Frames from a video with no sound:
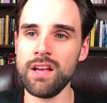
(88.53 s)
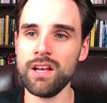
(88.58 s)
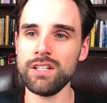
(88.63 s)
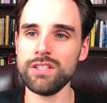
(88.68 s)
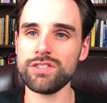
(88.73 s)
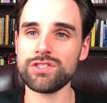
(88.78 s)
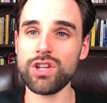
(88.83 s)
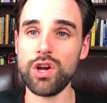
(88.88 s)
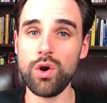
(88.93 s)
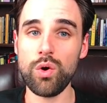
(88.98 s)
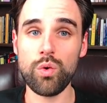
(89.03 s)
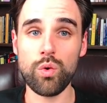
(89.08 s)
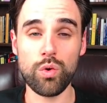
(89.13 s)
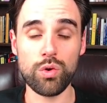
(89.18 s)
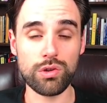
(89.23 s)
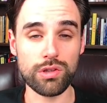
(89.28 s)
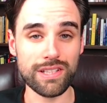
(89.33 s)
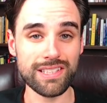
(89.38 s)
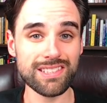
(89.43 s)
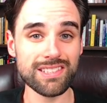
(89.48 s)

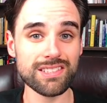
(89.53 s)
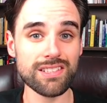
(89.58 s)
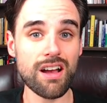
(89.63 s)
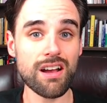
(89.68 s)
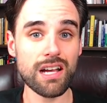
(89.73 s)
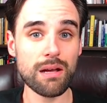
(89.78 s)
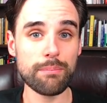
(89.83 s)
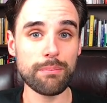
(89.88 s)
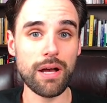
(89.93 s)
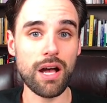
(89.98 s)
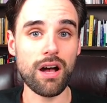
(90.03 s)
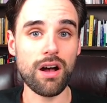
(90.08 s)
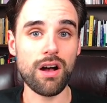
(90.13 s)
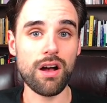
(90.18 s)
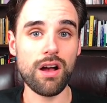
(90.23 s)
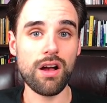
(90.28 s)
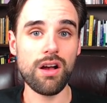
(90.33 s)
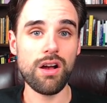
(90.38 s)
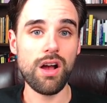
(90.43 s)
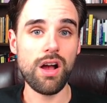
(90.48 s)
So let's talk
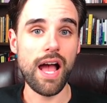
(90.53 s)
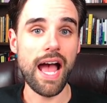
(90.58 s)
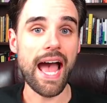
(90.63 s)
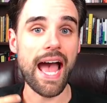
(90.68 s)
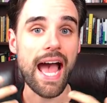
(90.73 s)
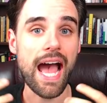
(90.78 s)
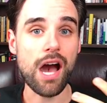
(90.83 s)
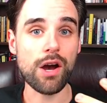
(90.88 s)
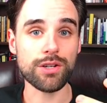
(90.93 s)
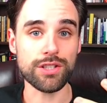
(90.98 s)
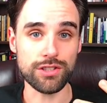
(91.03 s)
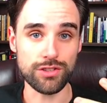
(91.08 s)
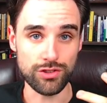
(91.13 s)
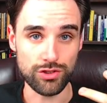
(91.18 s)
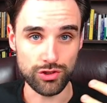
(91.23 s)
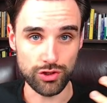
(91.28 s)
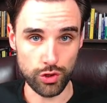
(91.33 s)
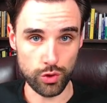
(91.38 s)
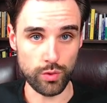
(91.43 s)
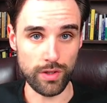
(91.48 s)
about how to
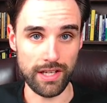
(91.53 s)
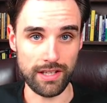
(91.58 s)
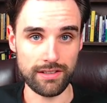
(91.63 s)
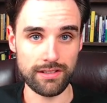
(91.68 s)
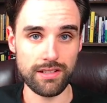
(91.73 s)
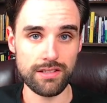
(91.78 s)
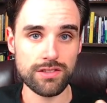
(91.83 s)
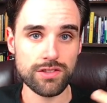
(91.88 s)
do it.